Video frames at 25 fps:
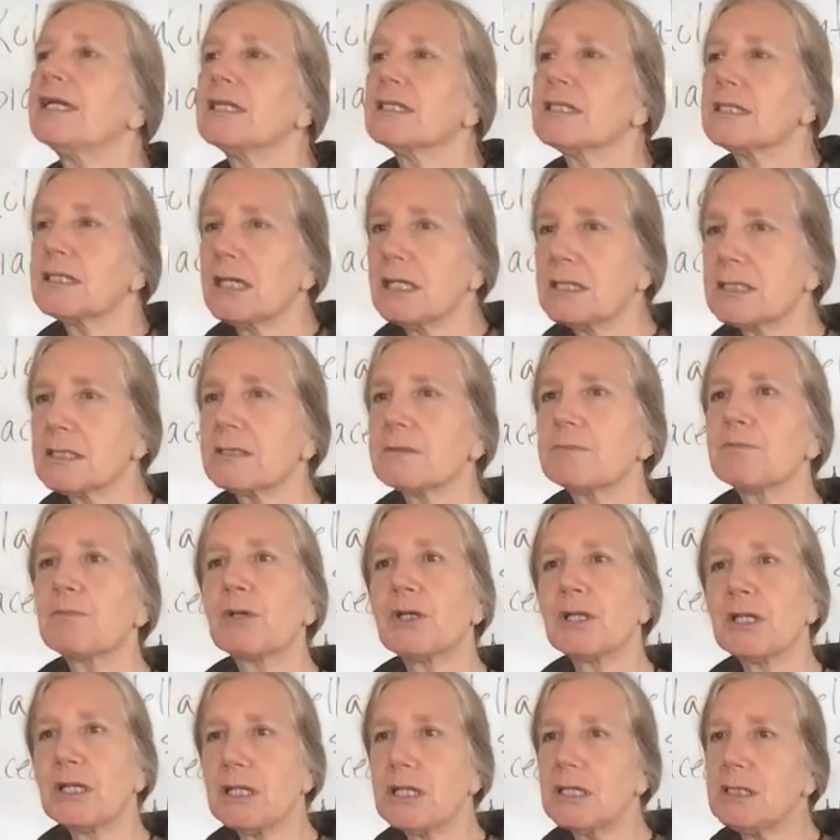It's it's
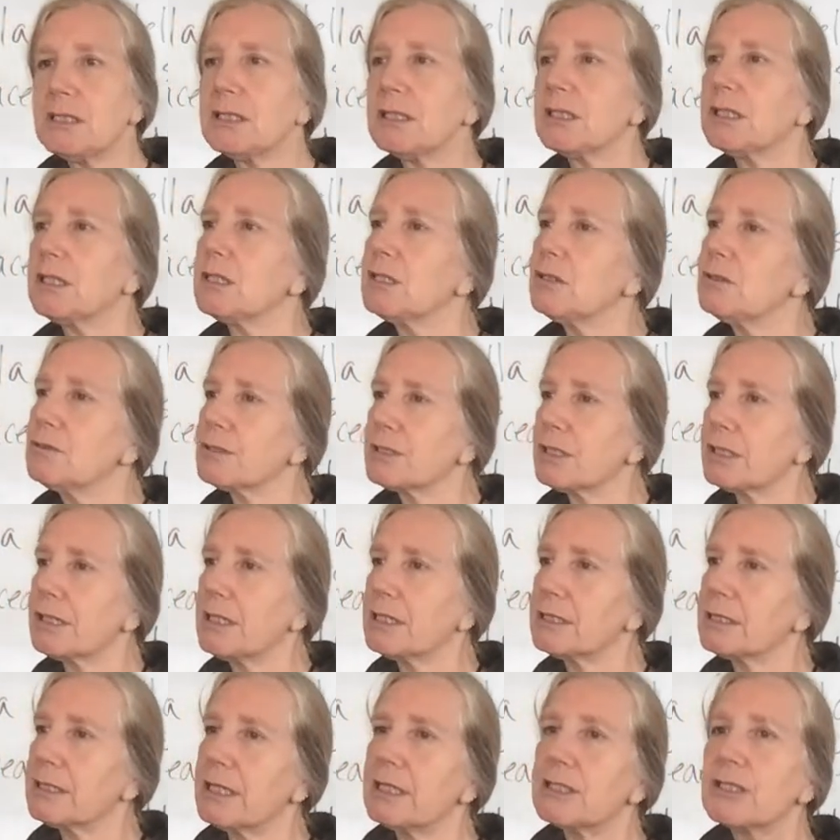pretty easy to use it
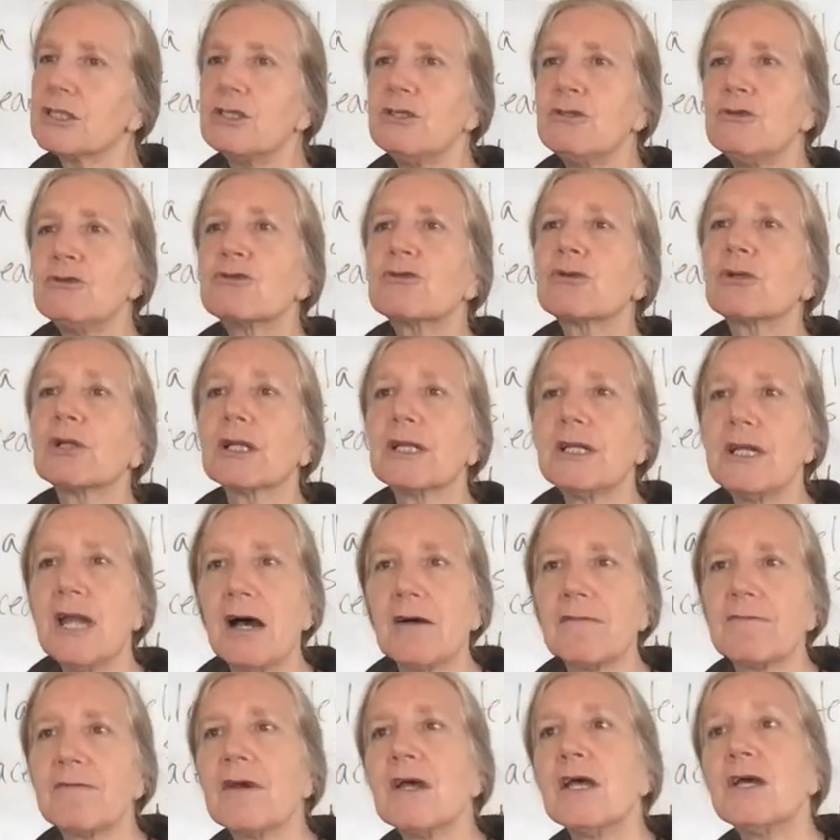as it's neutral
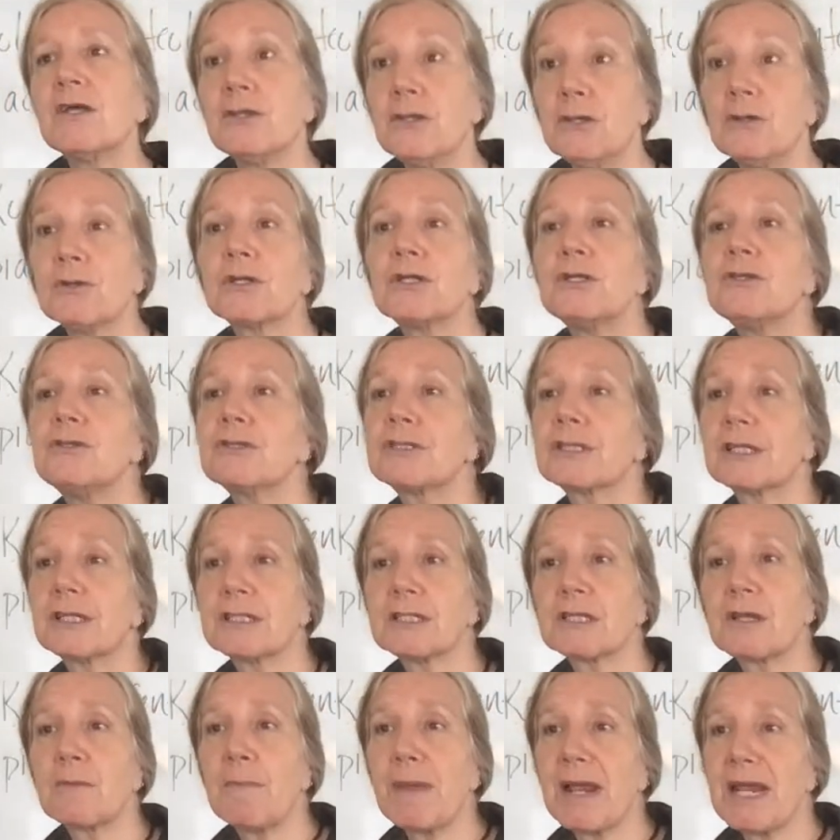enough that you can use it
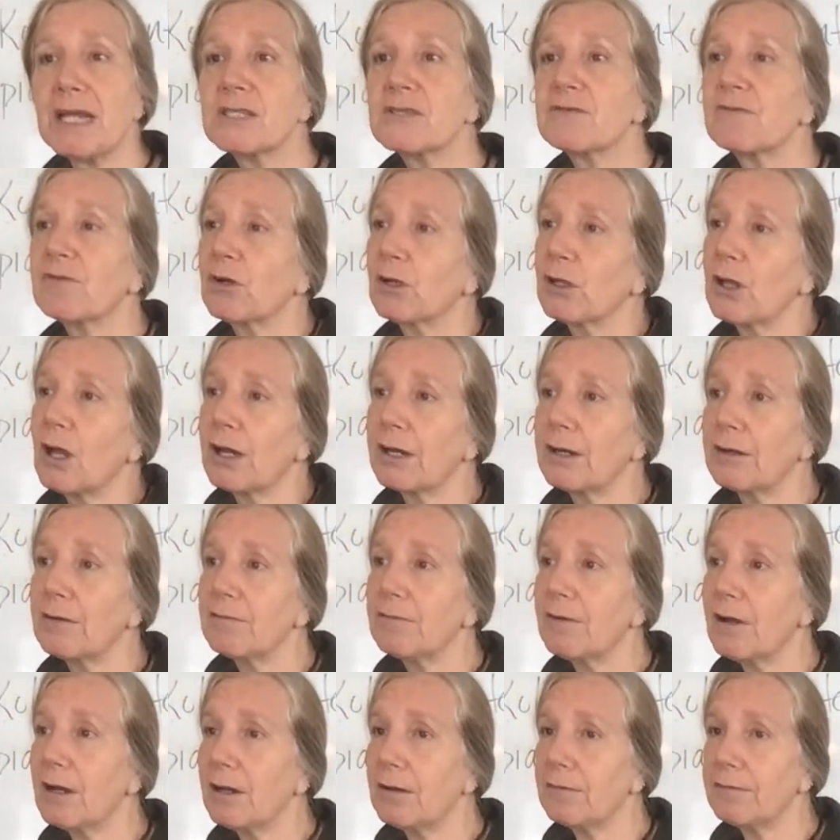as a base for a lot
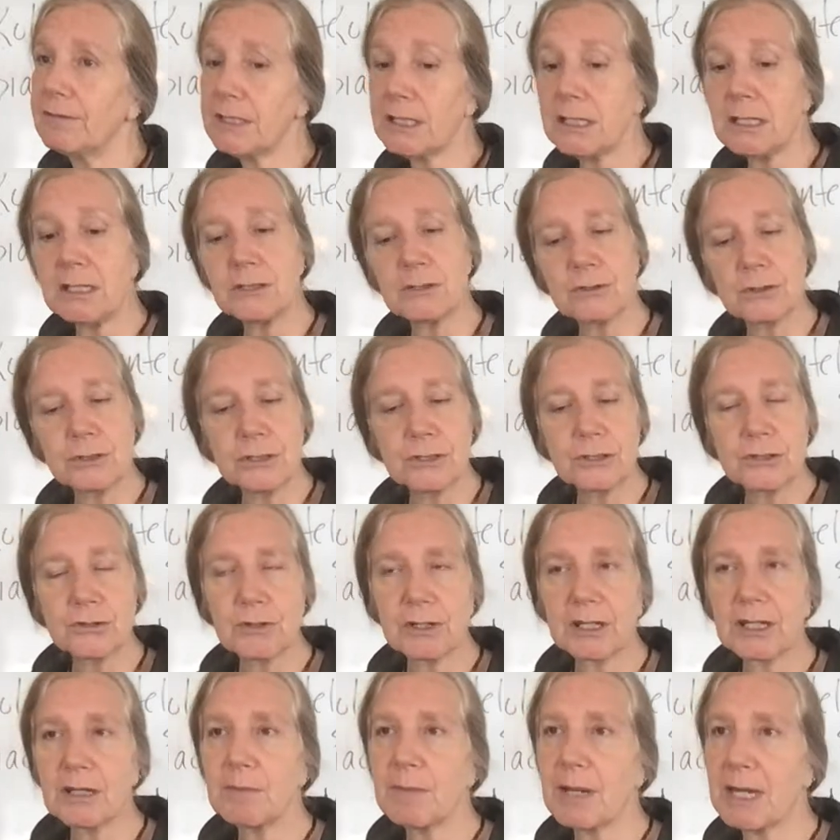of, of teas or just
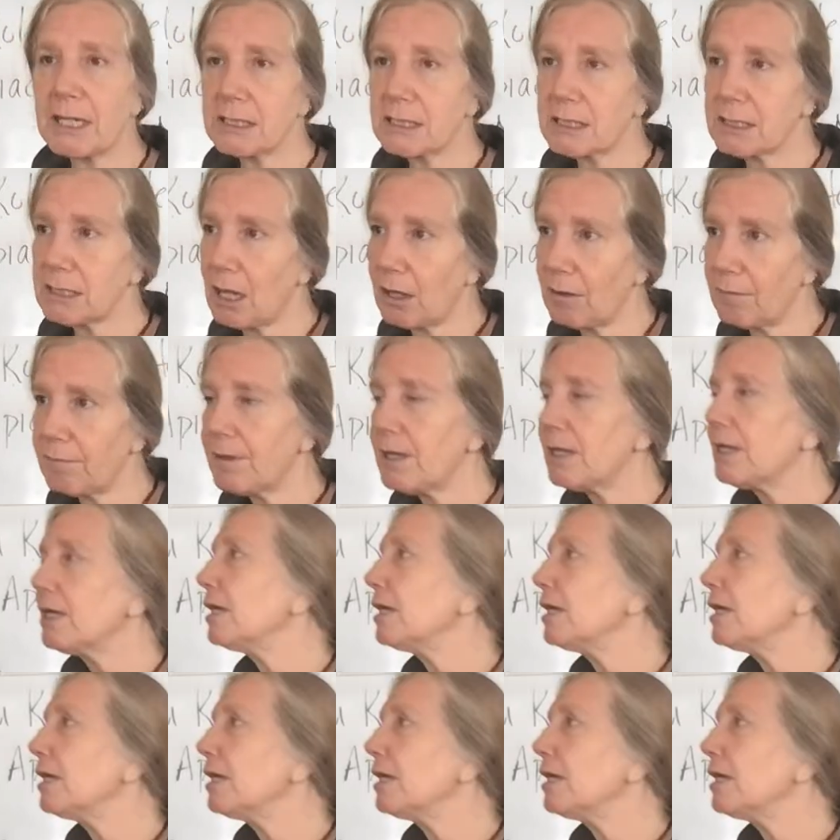drink it by itself,